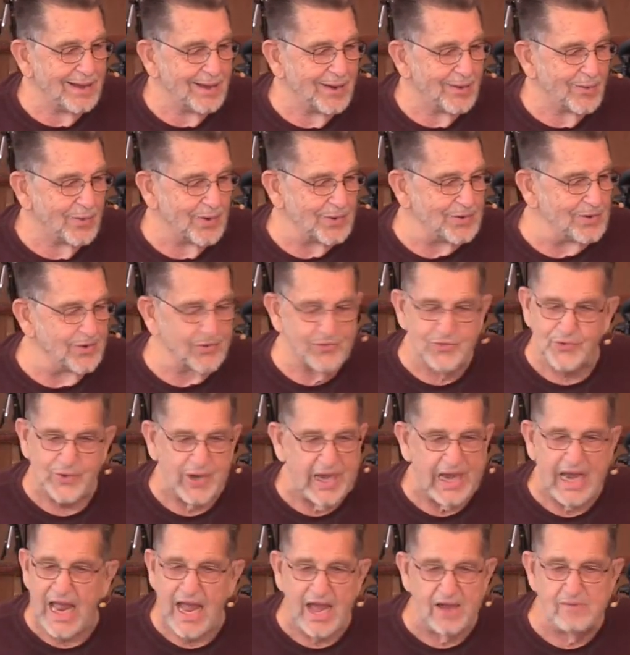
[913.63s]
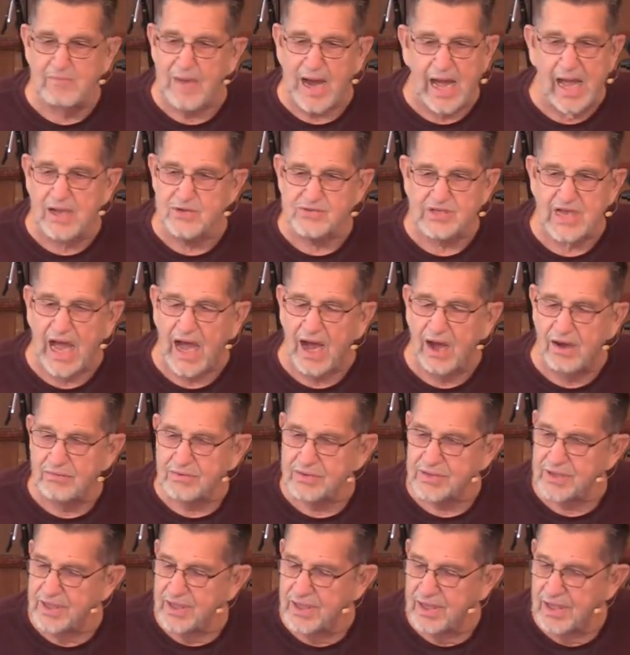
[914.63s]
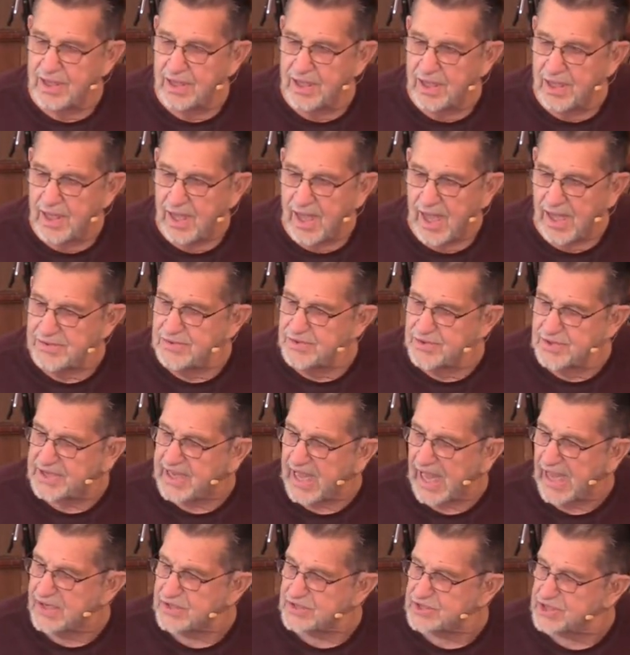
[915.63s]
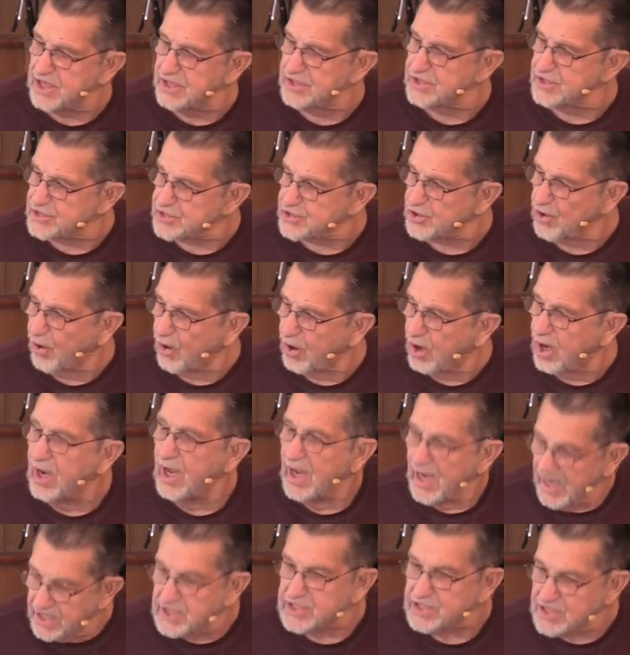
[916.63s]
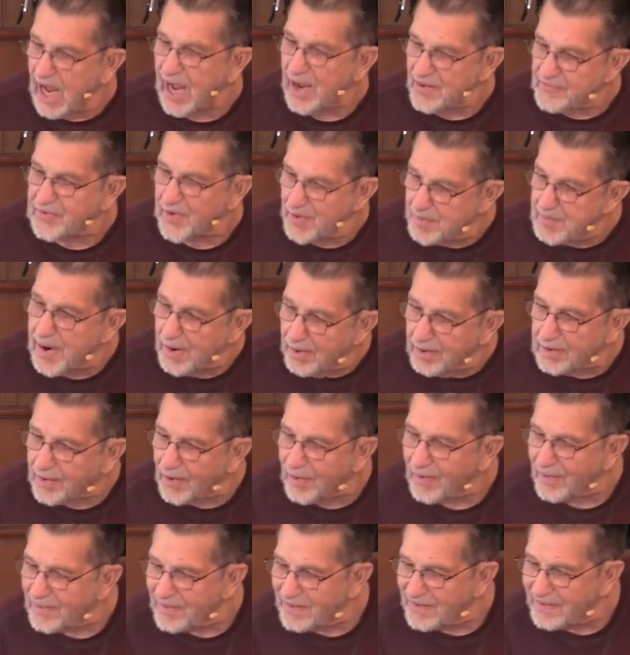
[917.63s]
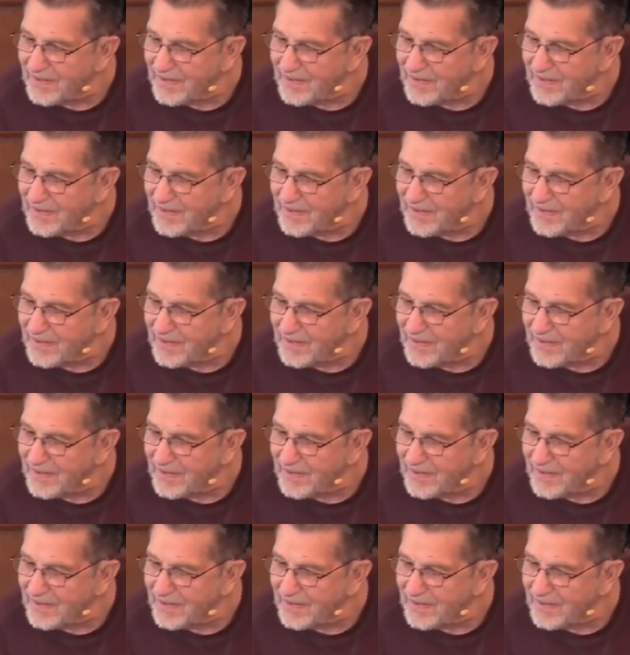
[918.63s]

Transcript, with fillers: When you're three and a half miles out and you can't see the shore, it's time for a miracle.